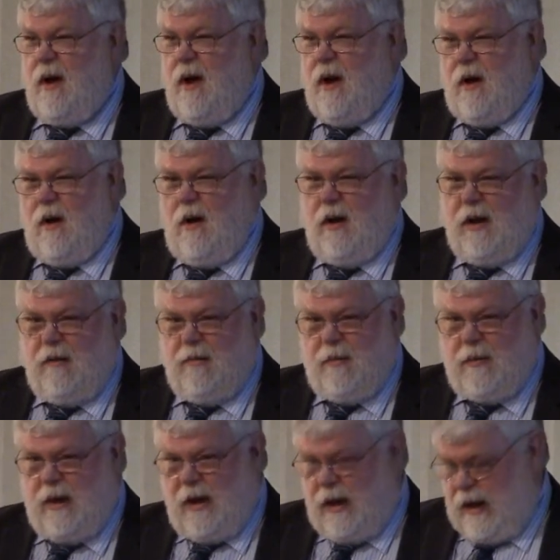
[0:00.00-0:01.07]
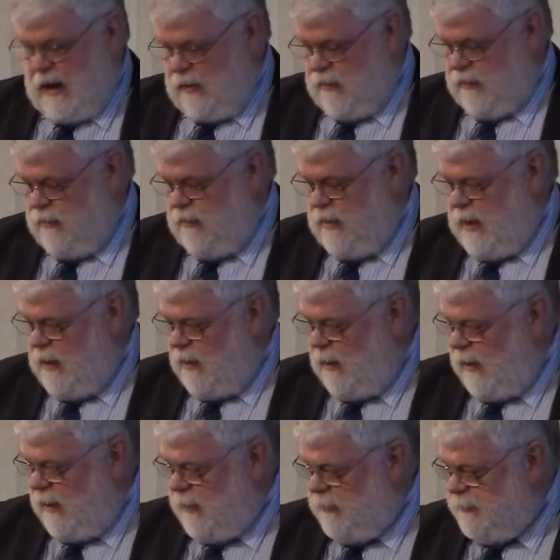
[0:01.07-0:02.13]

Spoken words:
our colleague from the delegation said earlier.